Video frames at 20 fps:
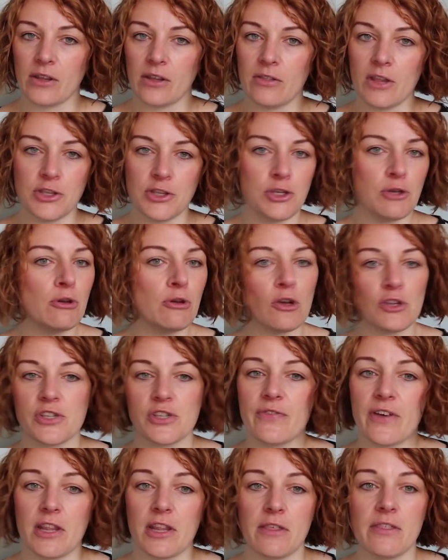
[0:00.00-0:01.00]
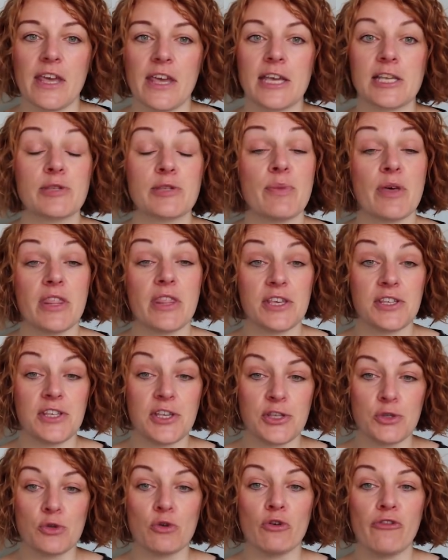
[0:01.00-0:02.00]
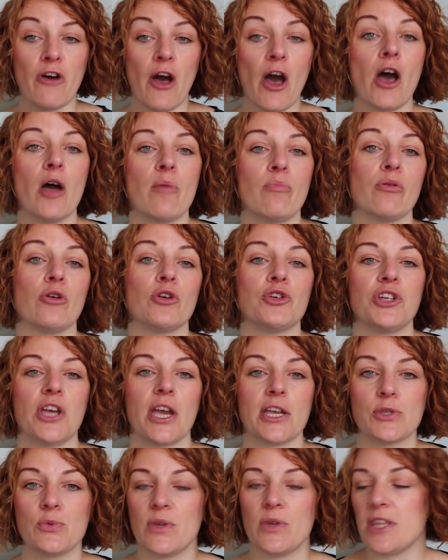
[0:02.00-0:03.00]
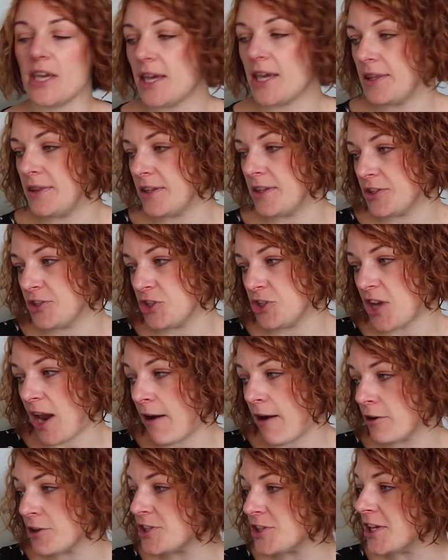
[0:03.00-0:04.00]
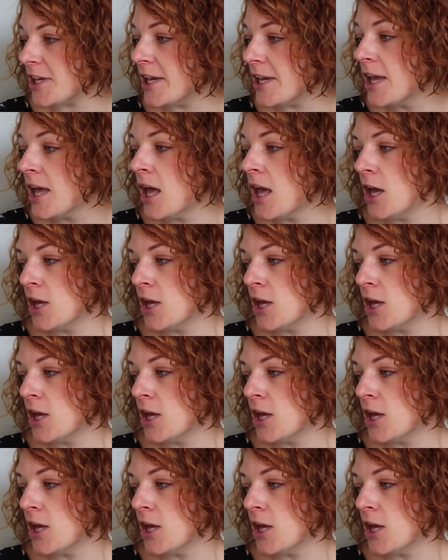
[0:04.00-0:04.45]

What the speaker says: they do lots of other things, but this is sort of her project within the charity.